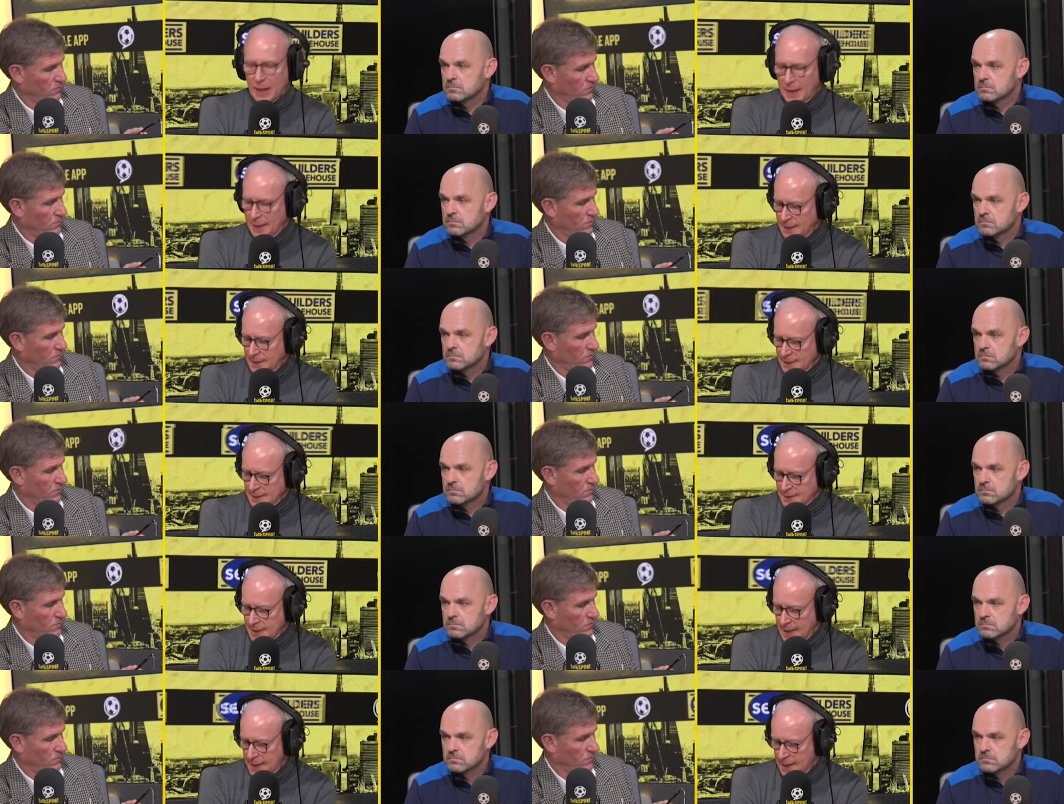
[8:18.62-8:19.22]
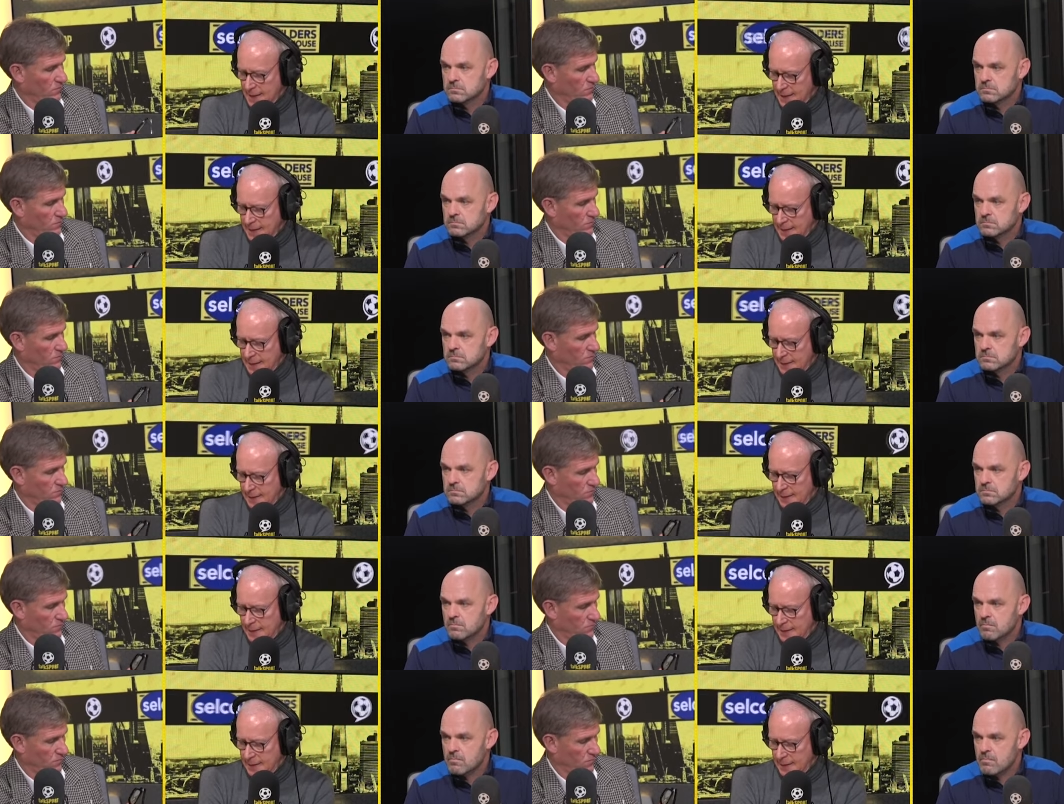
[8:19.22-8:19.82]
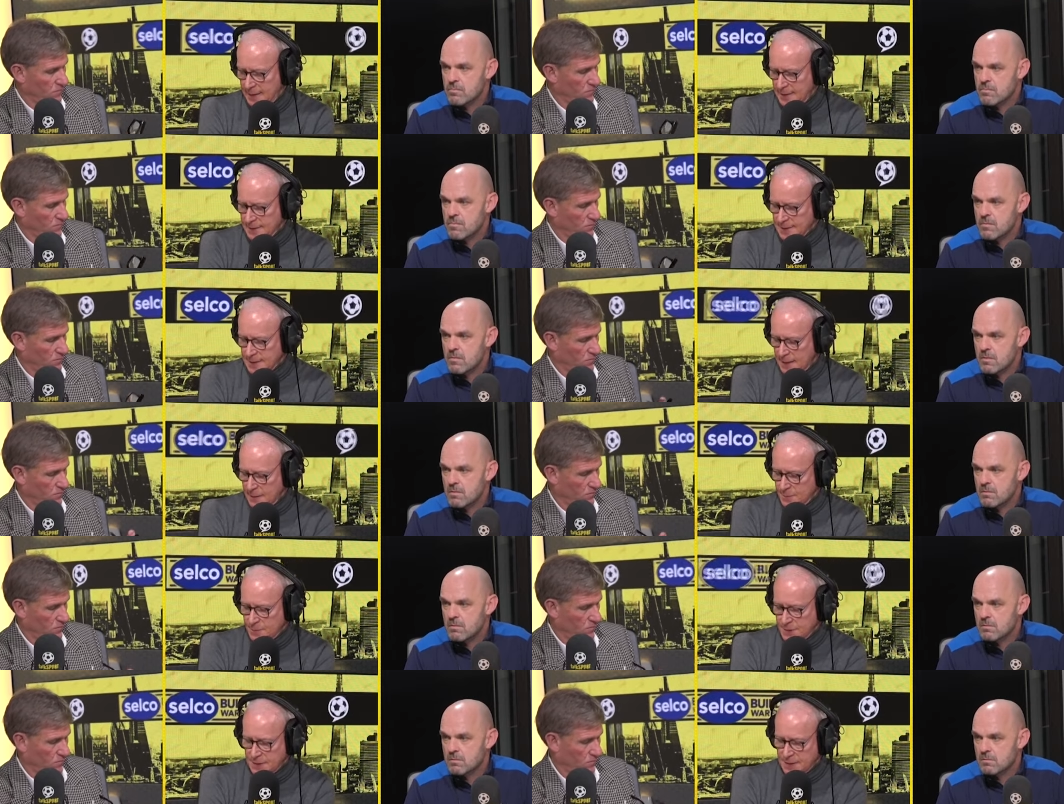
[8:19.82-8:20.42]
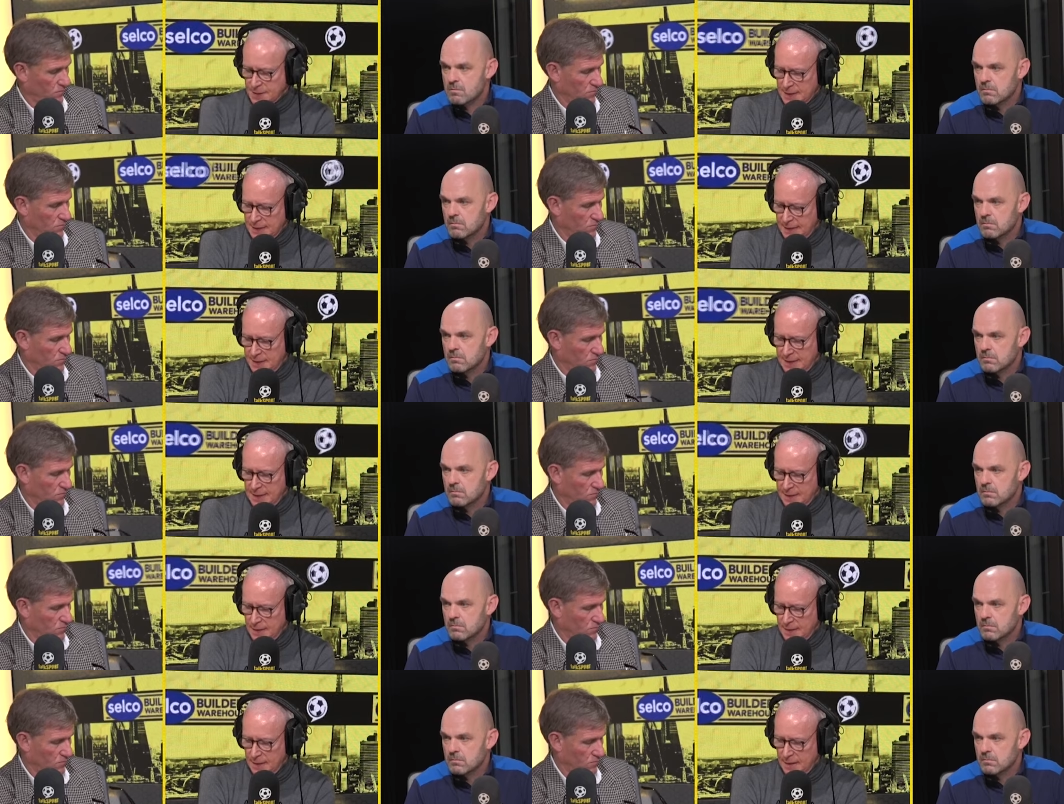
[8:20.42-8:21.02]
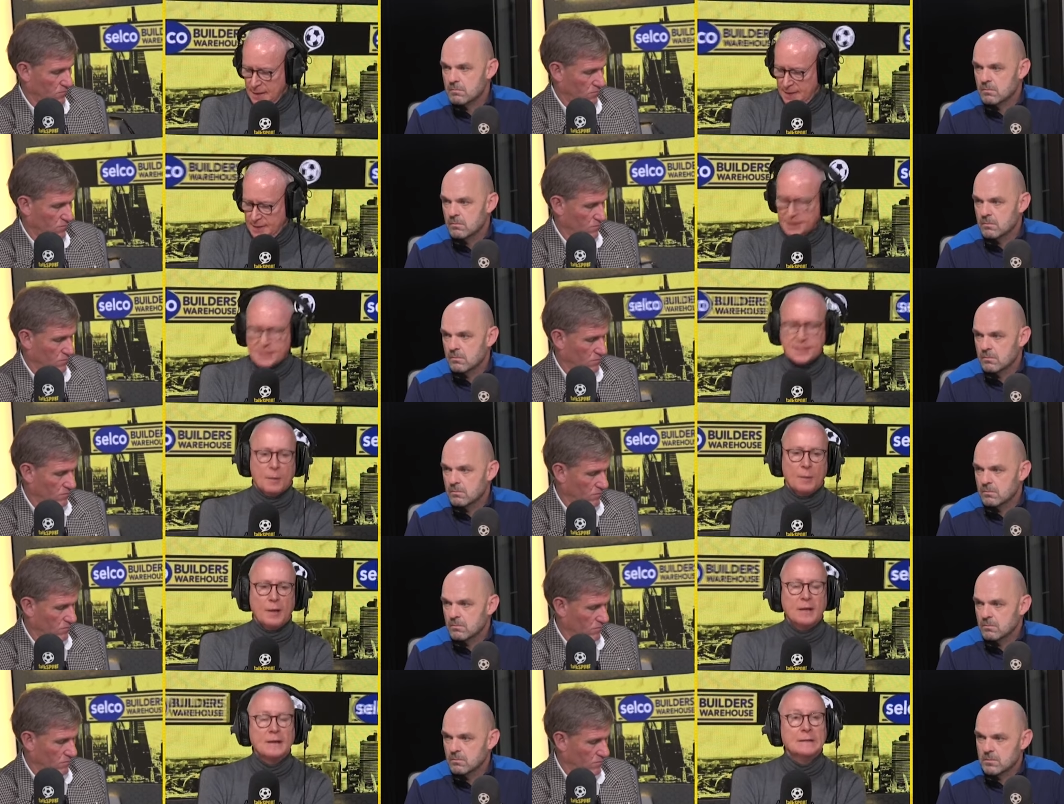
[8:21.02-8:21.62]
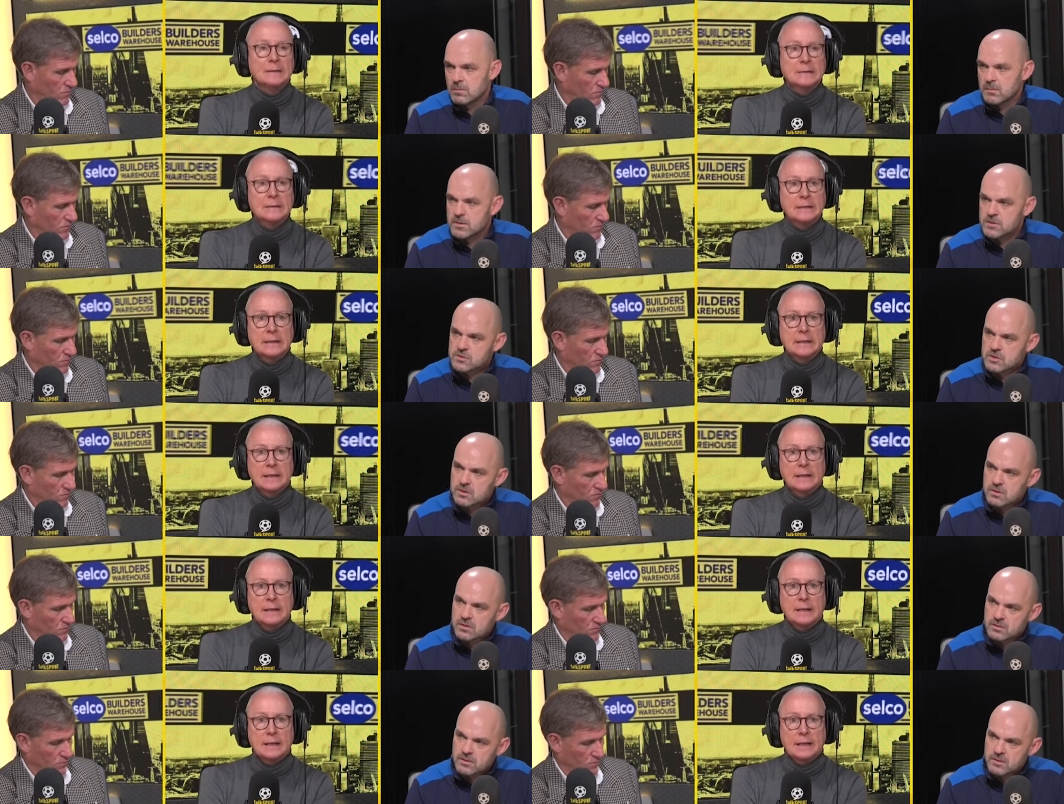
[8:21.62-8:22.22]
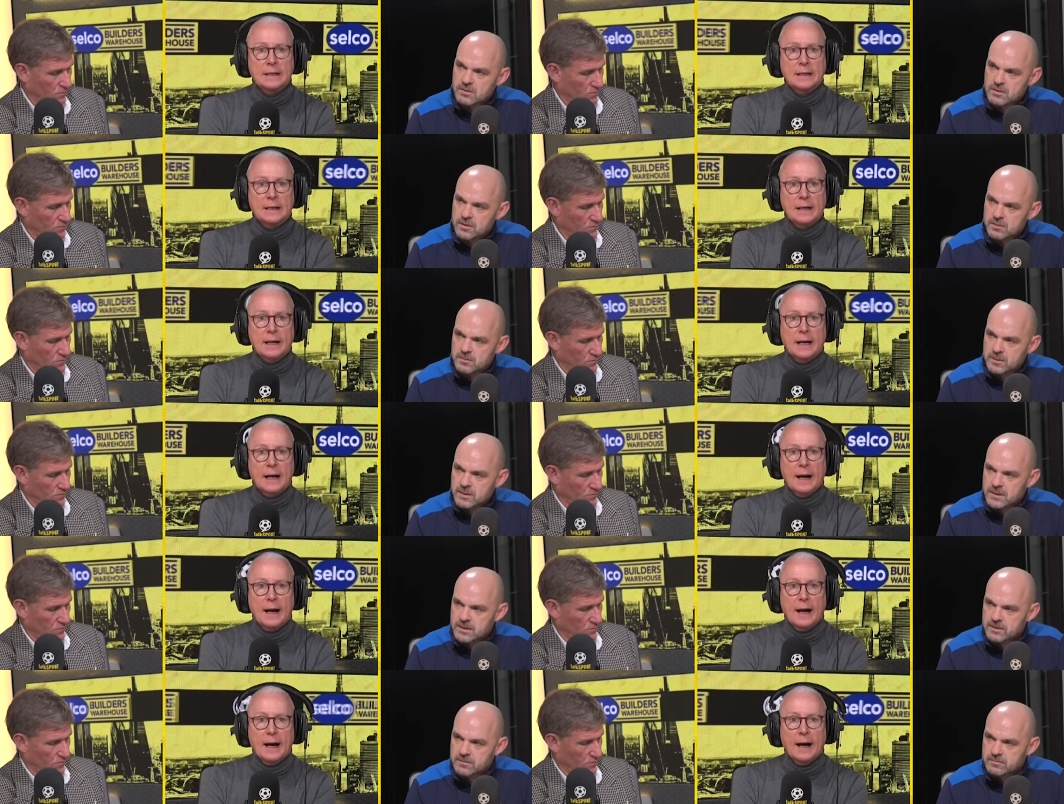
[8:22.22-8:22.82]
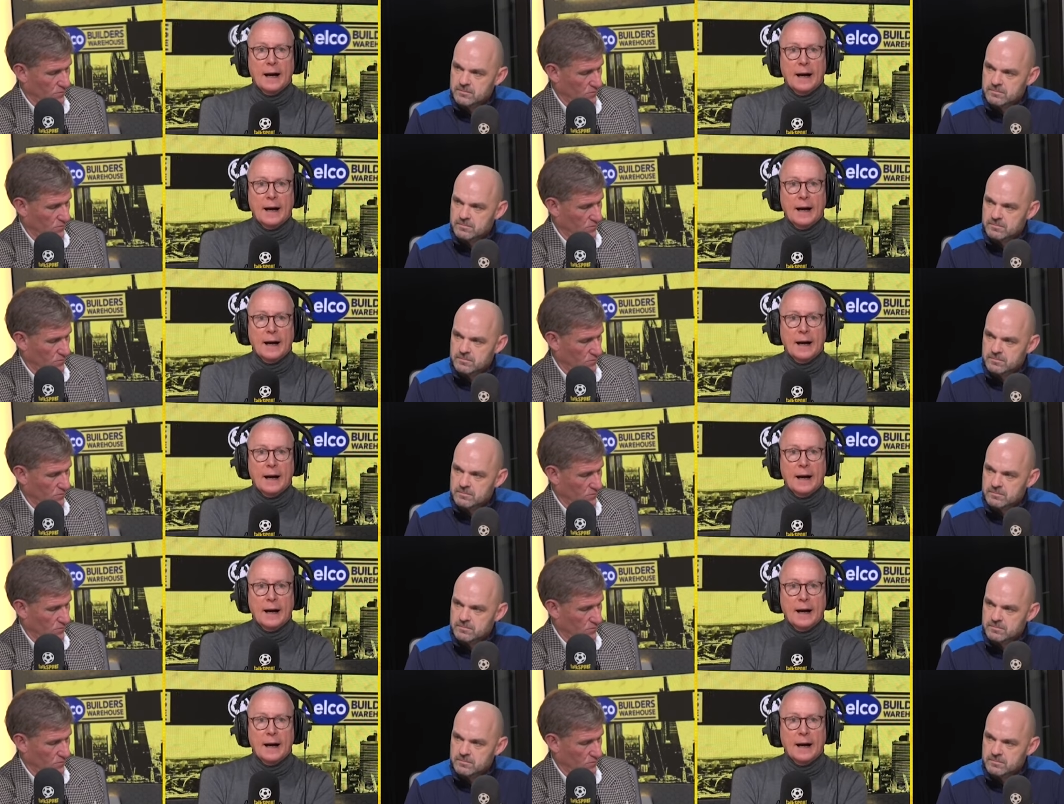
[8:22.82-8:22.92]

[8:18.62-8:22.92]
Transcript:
Speaker 1: in his uh, in his arms uh, in the summer. You mean
Speaker 2: Scotland aren't going to win it?